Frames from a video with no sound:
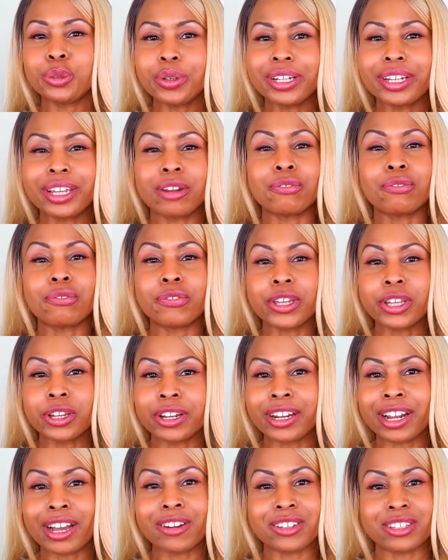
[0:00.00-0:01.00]
and figure it
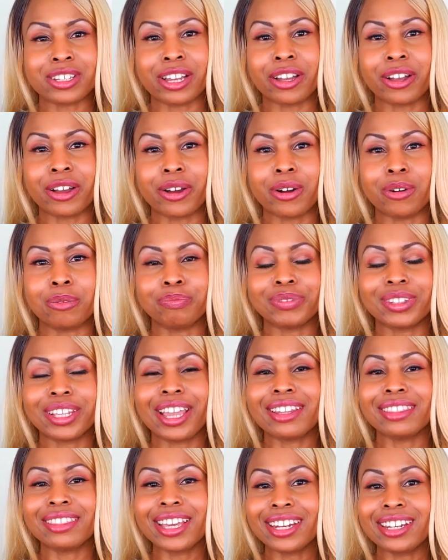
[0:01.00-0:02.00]
out as I go.
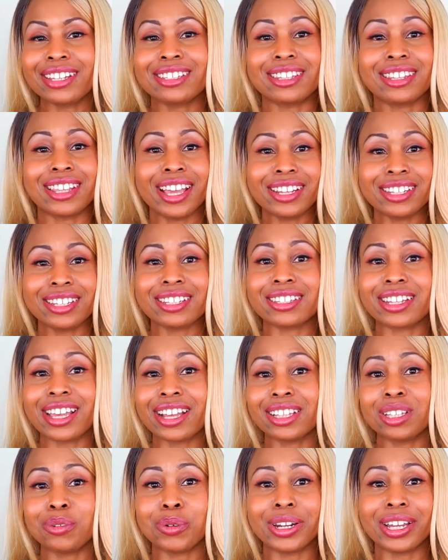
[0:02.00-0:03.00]
And ladies, that's
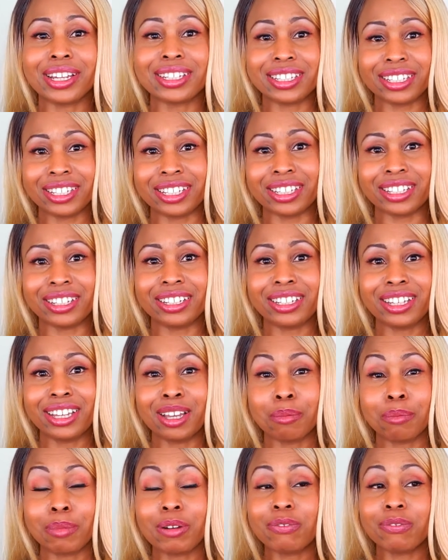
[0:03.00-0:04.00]
exactly what I did.
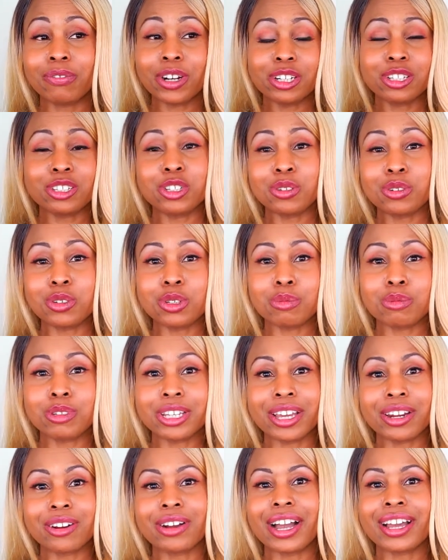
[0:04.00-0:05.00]
My first YouTube
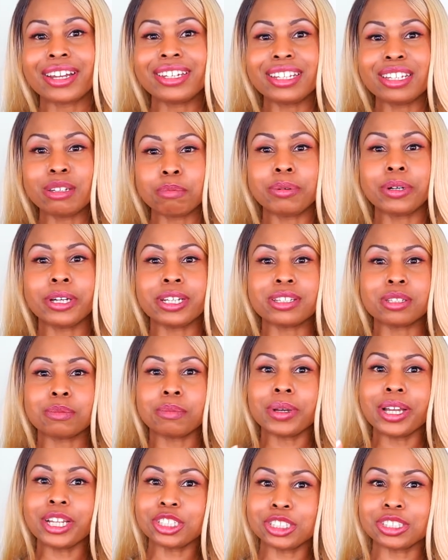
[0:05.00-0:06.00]
channel, I didn't put as
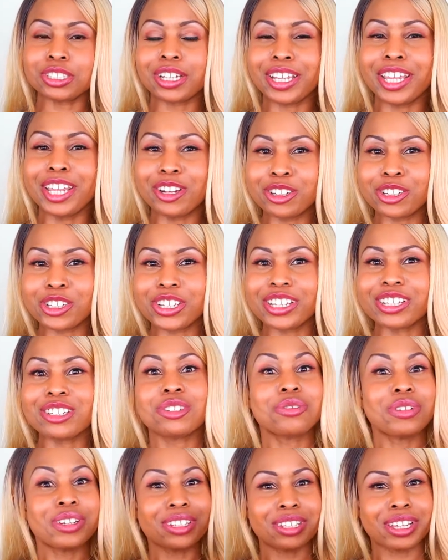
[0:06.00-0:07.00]
much energy
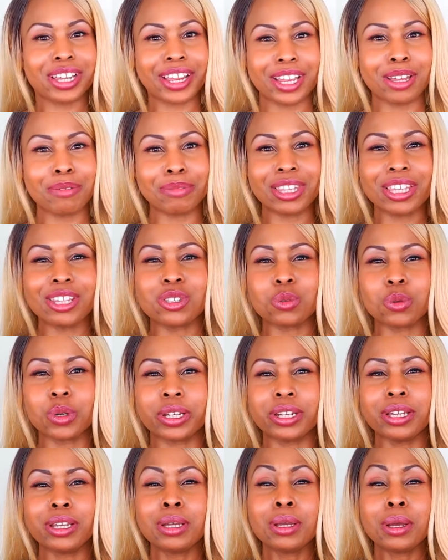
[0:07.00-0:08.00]
into it as I am this
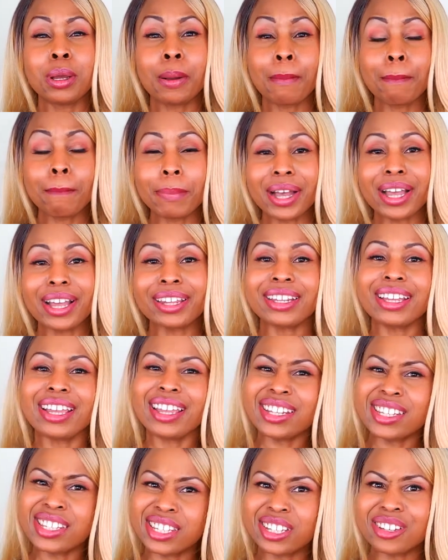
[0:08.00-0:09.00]
one, but
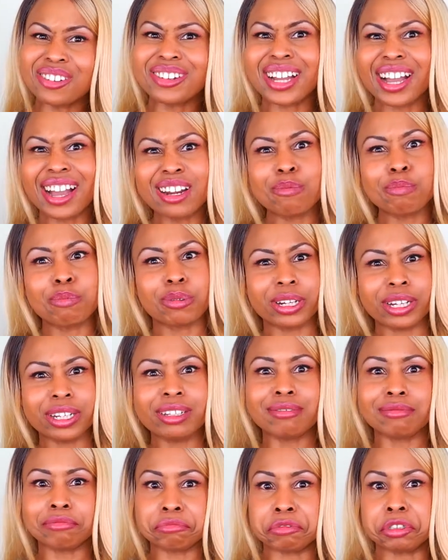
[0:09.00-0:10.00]
it still got a
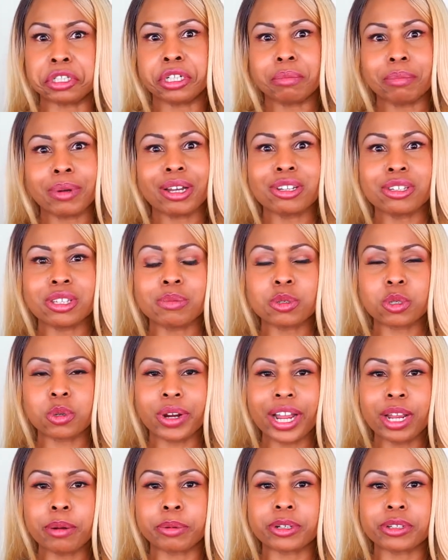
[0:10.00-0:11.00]
pretty good amount of
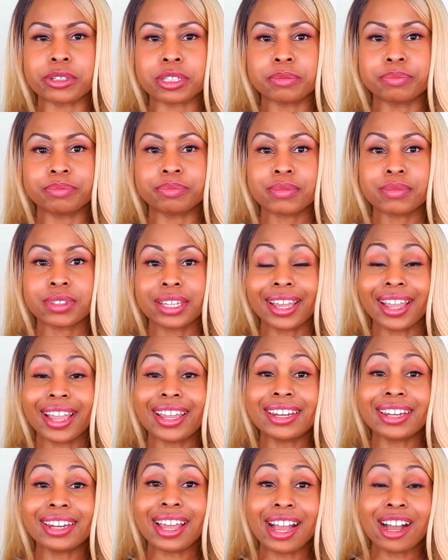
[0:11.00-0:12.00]
subscribers.
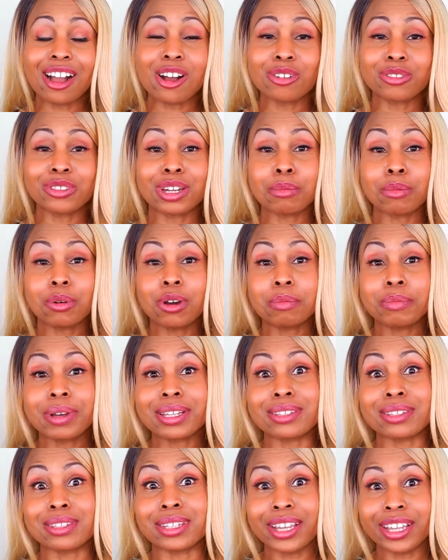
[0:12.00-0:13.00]
And now that I'm on my
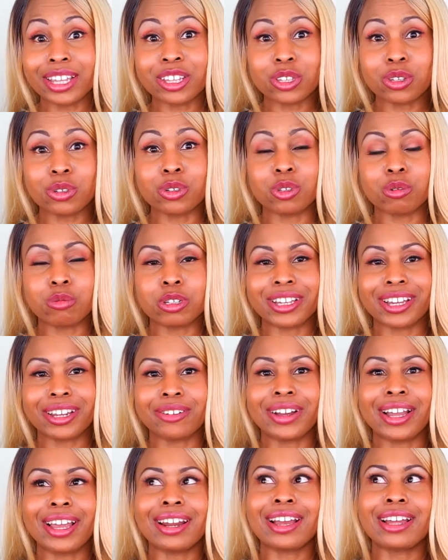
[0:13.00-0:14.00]
second YouTube channel
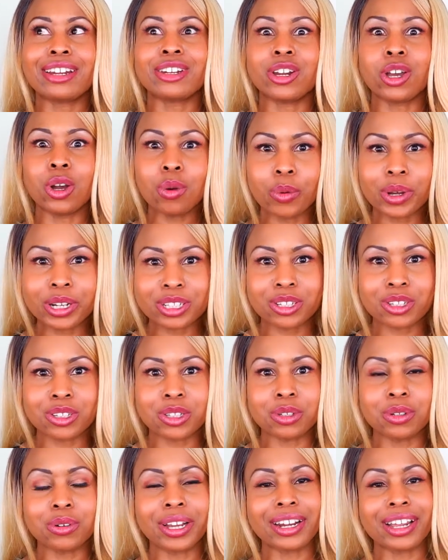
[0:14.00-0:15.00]
and I know what to
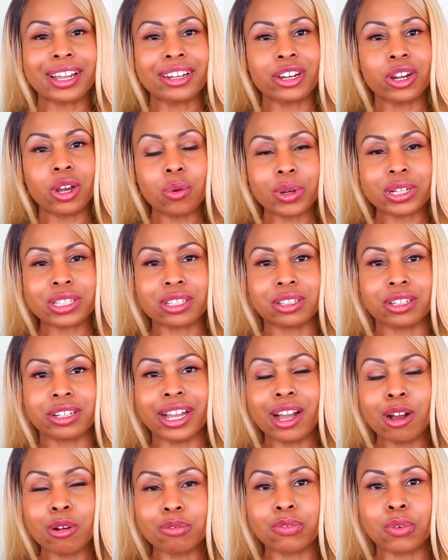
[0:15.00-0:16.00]
do and I know what to look
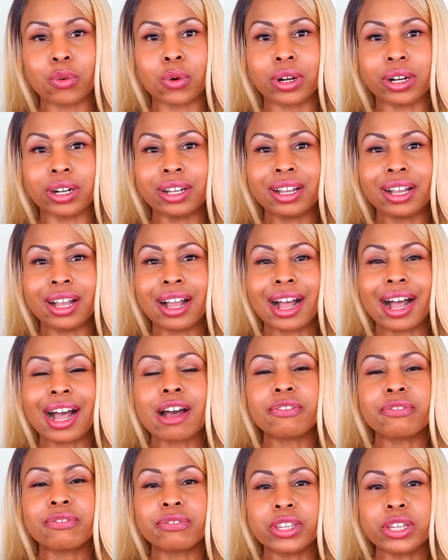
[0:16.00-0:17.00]
out for, I
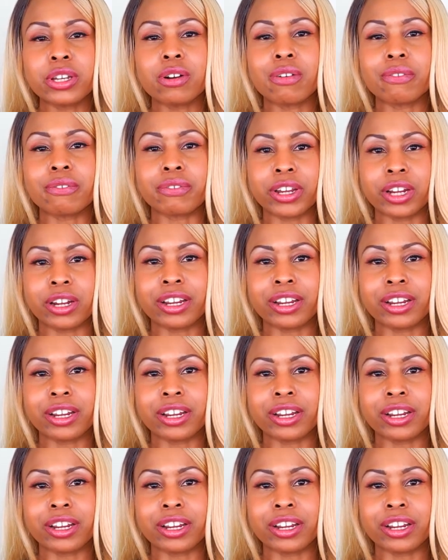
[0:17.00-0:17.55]
feel very